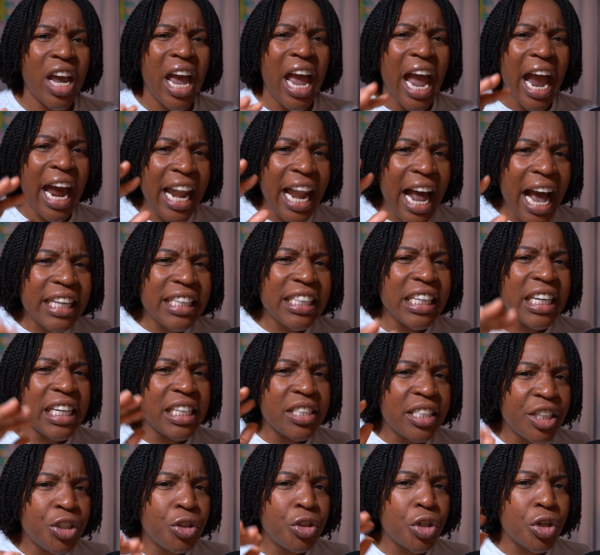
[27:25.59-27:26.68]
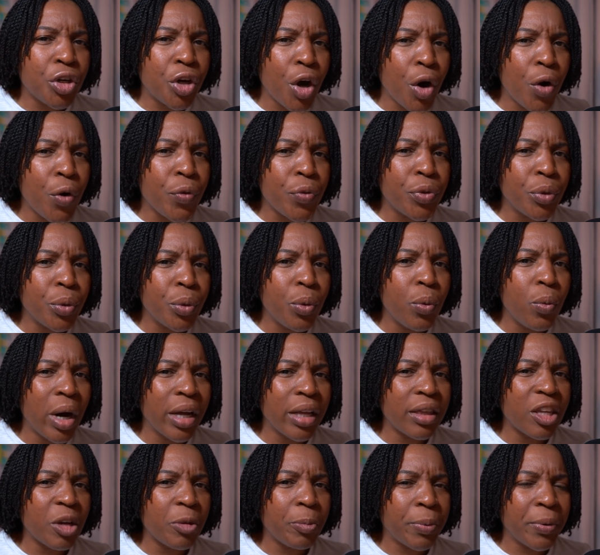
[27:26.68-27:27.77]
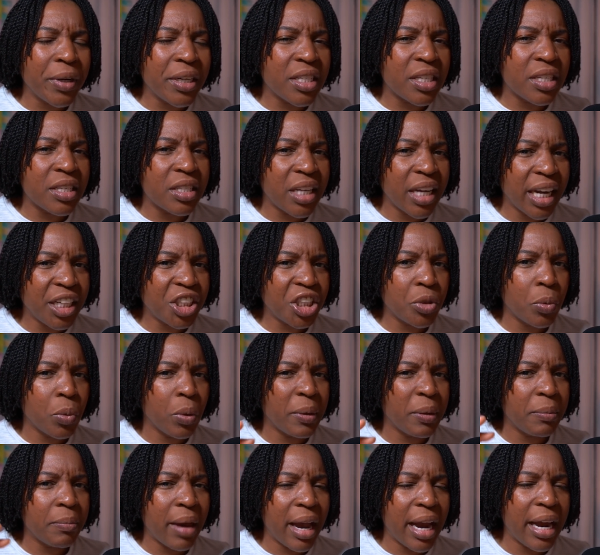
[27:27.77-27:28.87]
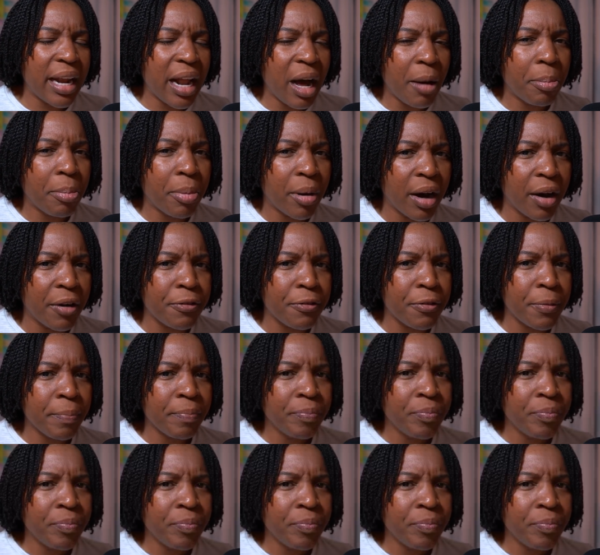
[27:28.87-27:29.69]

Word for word: And as he continued to go through what the presentation would be made up of,